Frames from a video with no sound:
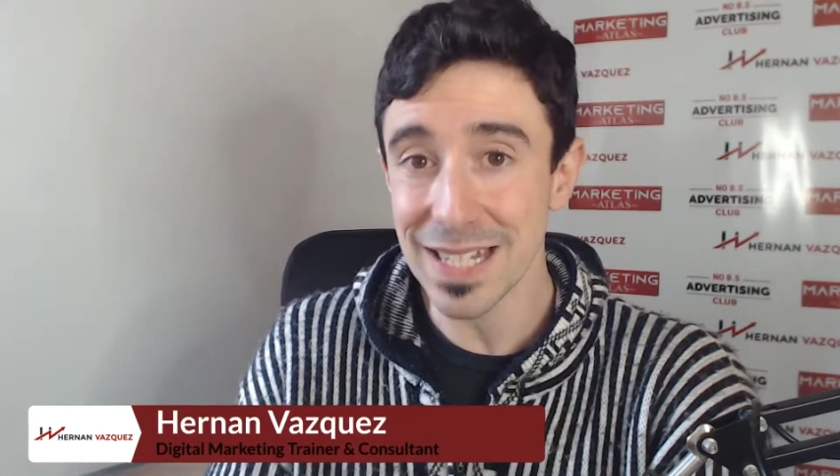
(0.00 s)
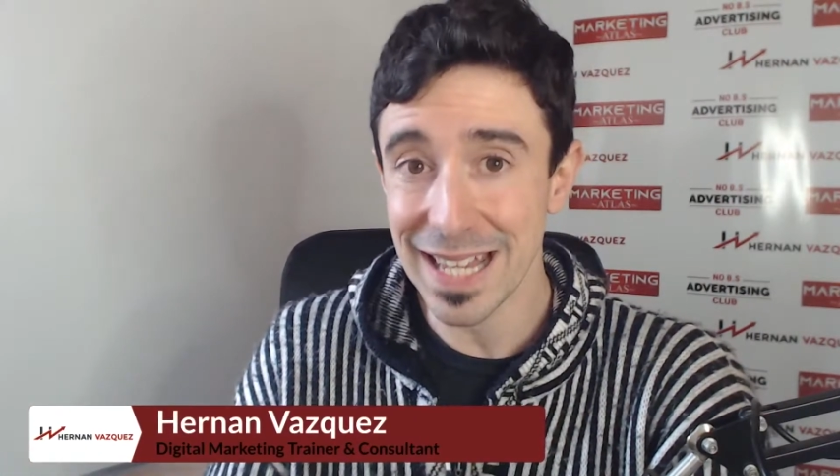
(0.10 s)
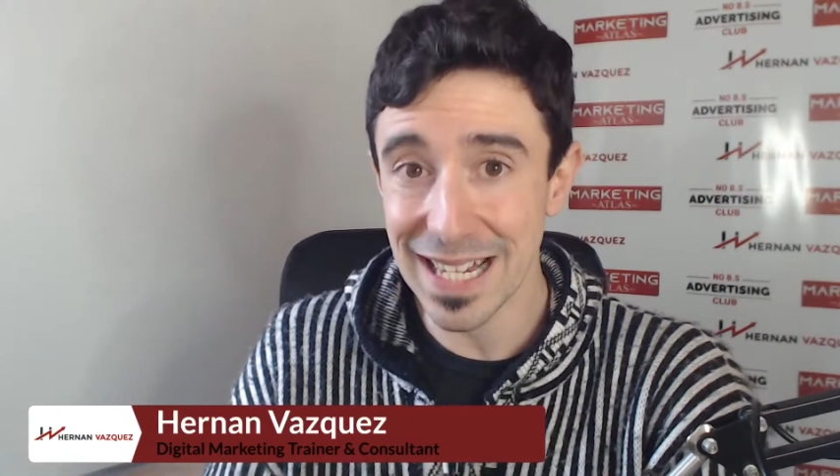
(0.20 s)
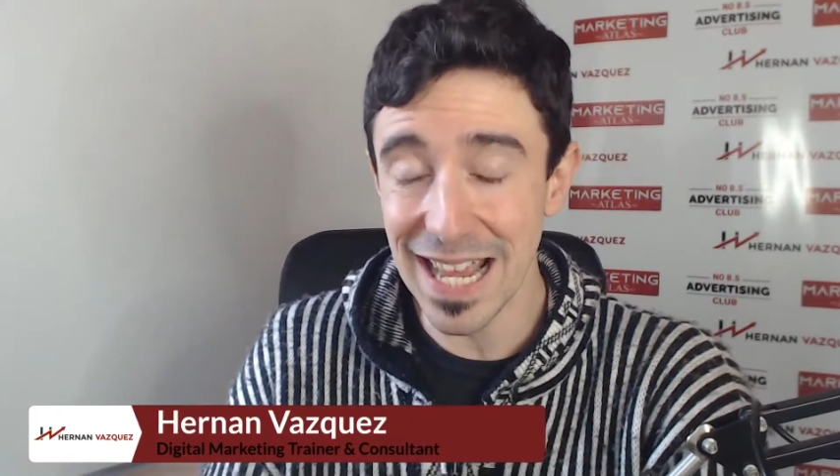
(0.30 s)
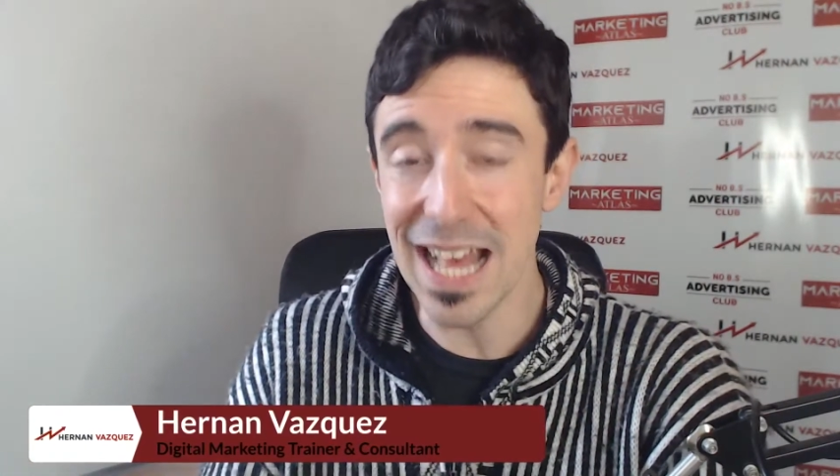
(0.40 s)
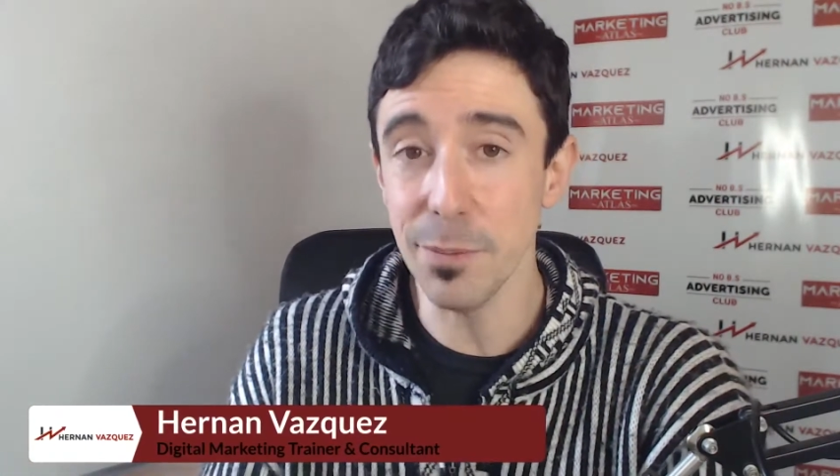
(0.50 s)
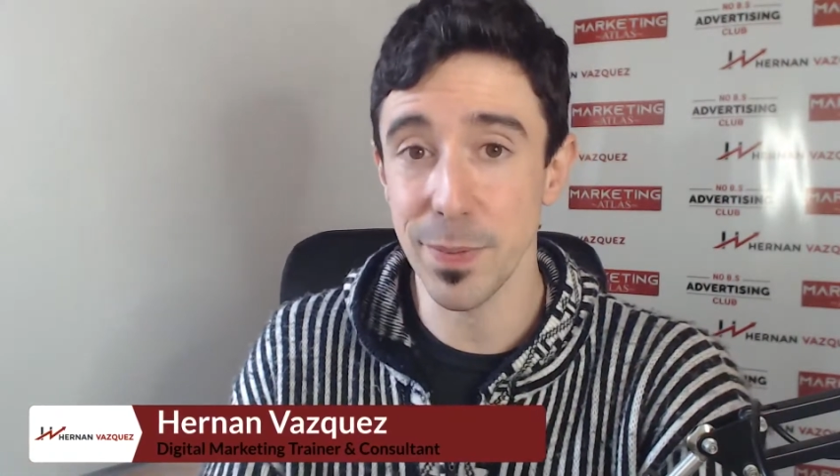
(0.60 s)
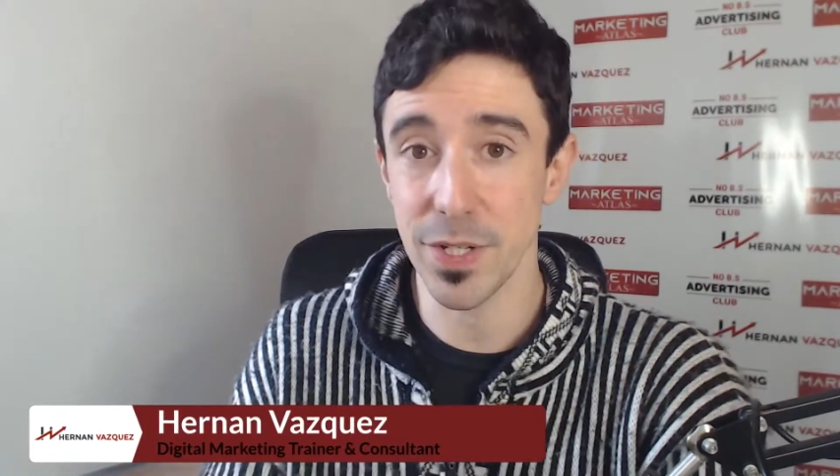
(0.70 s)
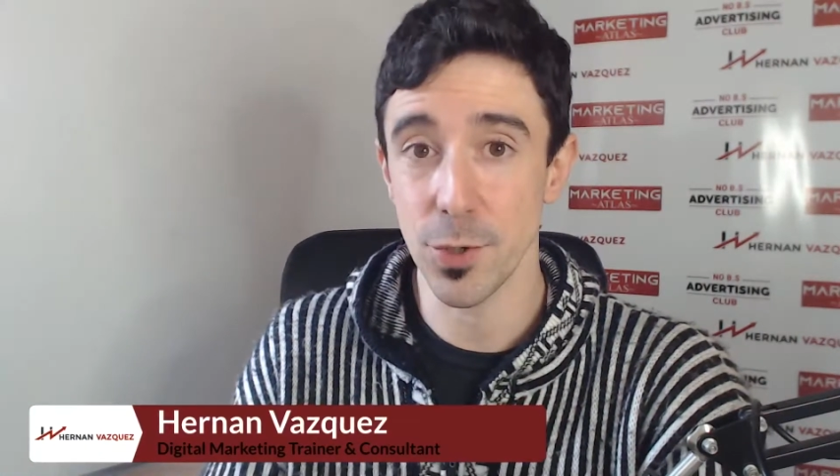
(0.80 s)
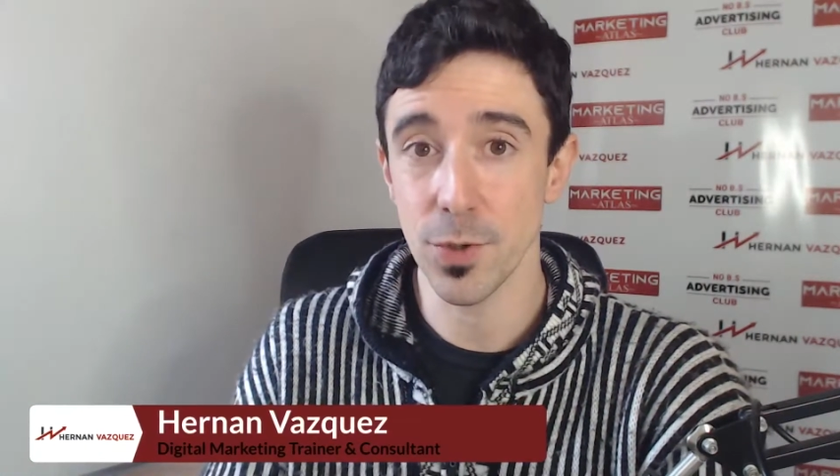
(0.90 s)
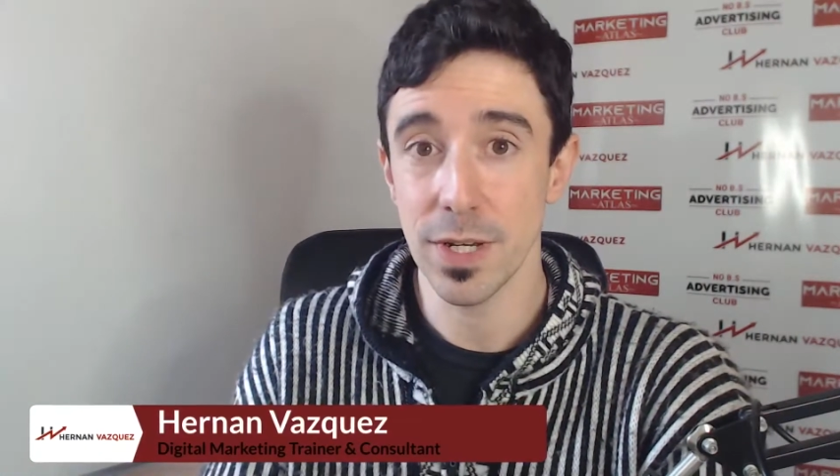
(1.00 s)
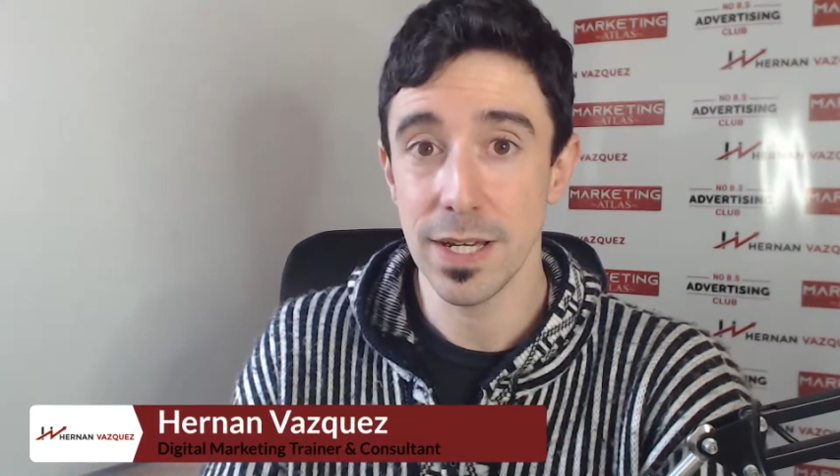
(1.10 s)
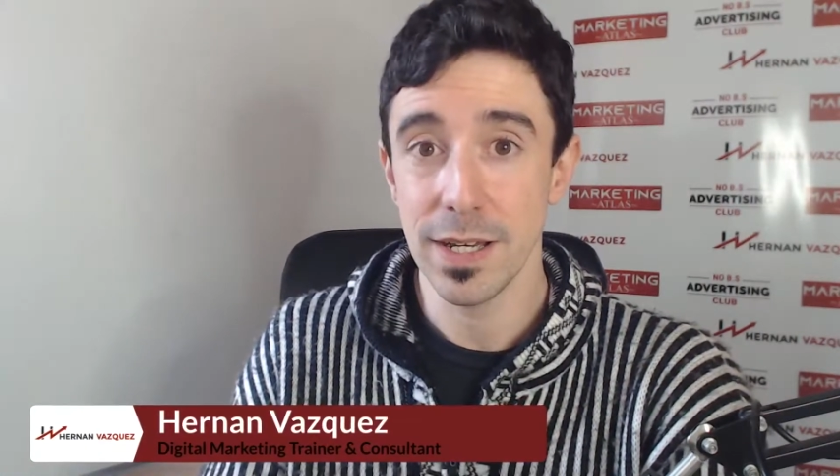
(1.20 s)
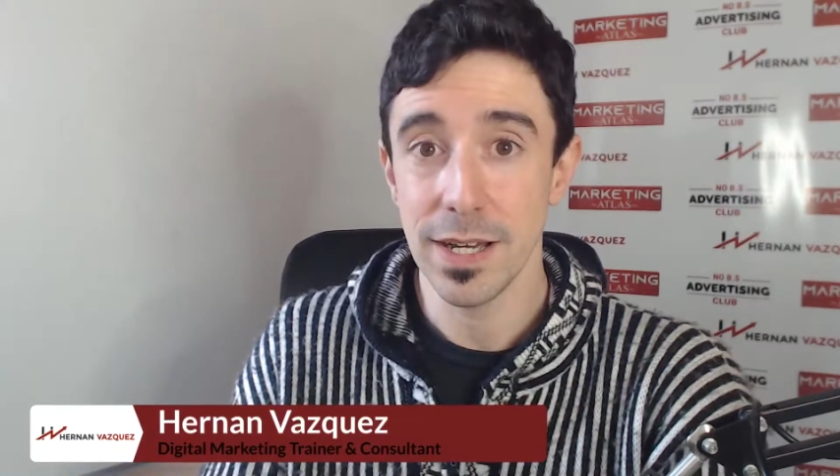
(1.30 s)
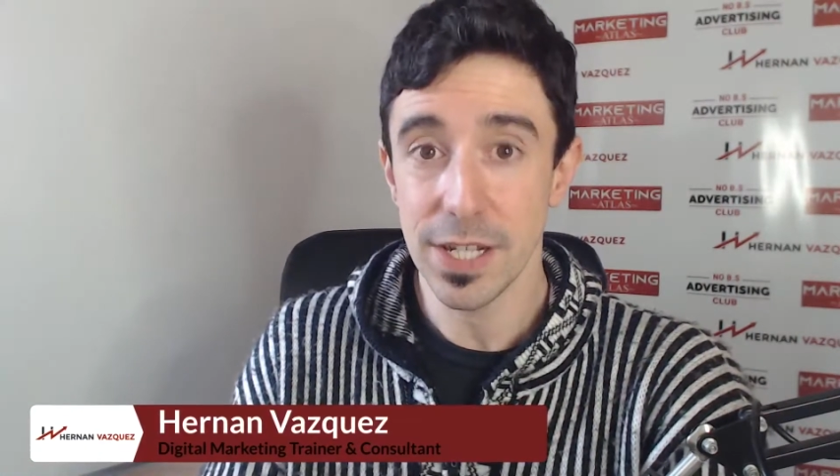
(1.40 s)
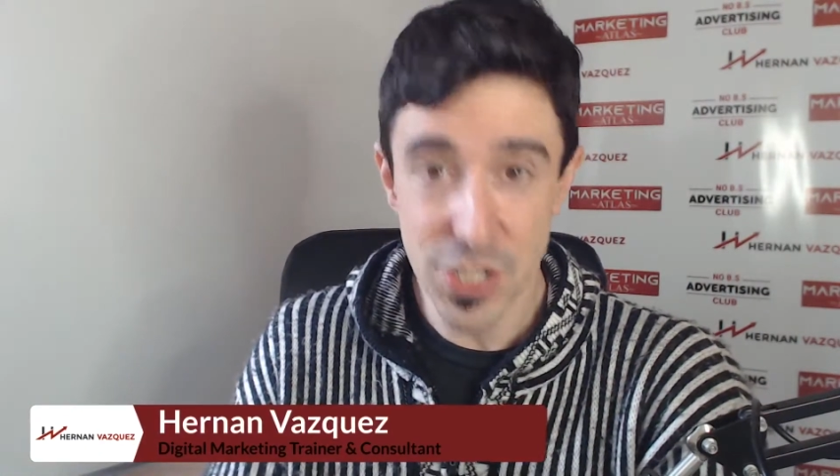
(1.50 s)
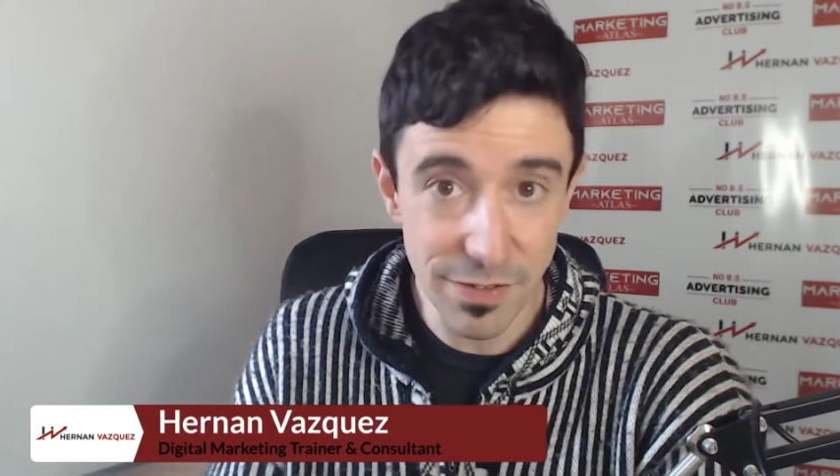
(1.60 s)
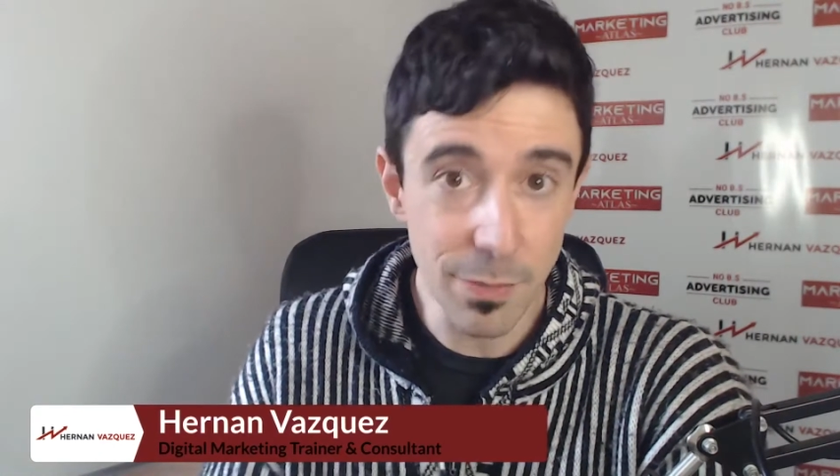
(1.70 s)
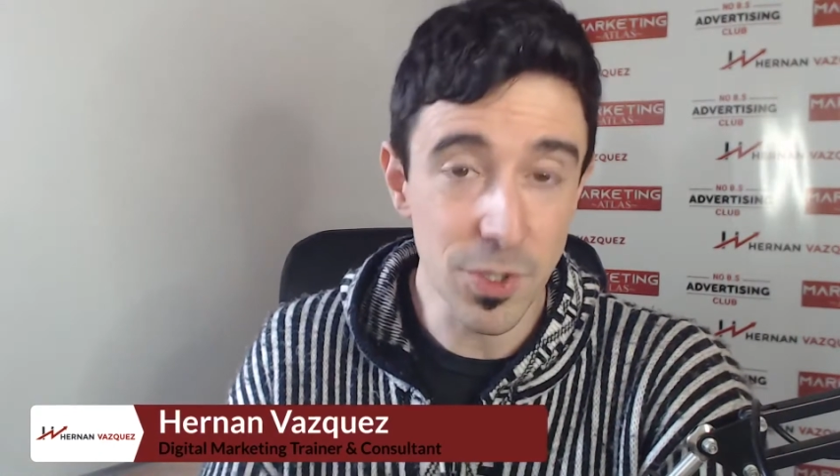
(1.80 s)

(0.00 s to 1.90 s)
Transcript: can help you achieving